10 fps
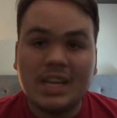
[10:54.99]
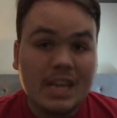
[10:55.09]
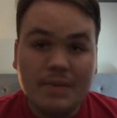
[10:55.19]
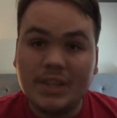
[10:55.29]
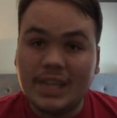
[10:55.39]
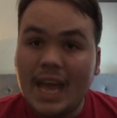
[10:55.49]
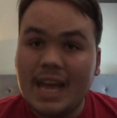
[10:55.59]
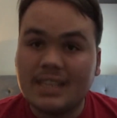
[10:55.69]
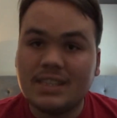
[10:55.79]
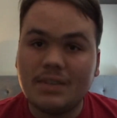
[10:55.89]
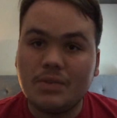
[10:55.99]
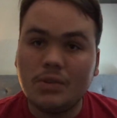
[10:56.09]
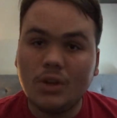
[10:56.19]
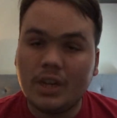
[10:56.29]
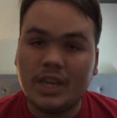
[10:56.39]
and even less if
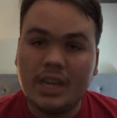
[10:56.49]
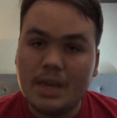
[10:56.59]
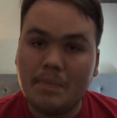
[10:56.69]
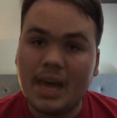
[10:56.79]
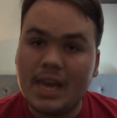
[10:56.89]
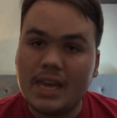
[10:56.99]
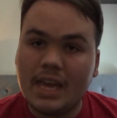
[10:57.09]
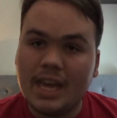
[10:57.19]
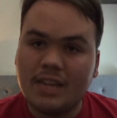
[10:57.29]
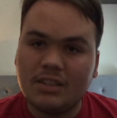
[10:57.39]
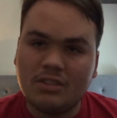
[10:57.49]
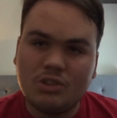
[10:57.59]
you look at eBay and